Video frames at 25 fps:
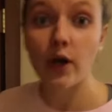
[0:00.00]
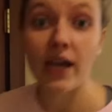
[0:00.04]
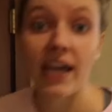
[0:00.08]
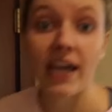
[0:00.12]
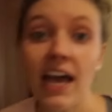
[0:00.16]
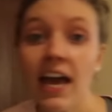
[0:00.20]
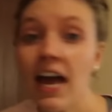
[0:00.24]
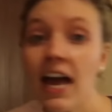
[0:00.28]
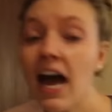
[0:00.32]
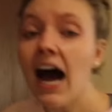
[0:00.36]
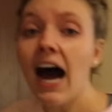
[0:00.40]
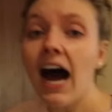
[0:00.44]

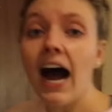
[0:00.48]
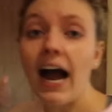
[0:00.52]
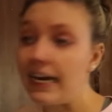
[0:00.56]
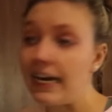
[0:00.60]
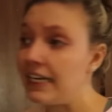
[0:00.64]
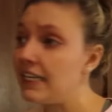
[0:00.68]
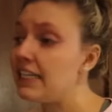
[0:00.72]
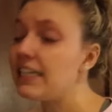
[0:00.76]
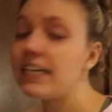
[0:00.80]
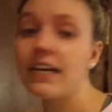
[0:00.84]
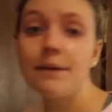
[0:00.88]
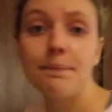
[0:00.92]
Okay, I
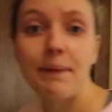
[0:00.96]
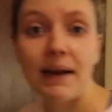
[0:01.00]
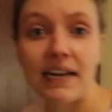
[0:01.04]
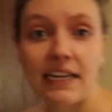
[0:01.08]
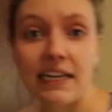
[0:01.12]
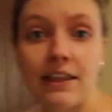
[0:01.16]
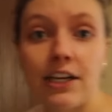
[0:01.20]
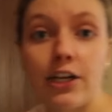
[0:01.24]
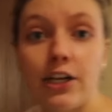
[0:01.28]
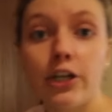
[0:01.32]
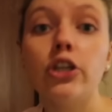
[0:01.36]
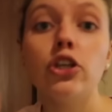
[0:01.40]
need to get back
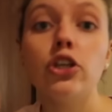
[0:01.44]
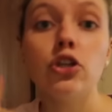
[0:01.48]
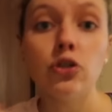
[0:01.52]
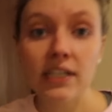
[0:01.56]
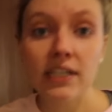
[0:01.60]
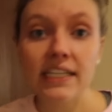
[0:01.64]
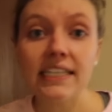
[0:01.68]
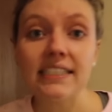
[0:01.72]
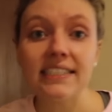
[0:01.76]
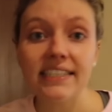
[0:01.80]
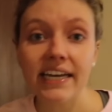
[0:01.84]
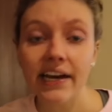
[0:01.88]
in there. You
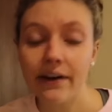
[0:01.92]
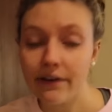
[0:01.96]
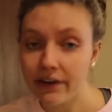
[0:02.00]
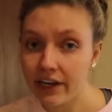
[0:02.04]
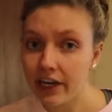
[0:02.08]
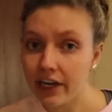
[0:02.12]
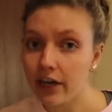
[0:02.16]
need to stay right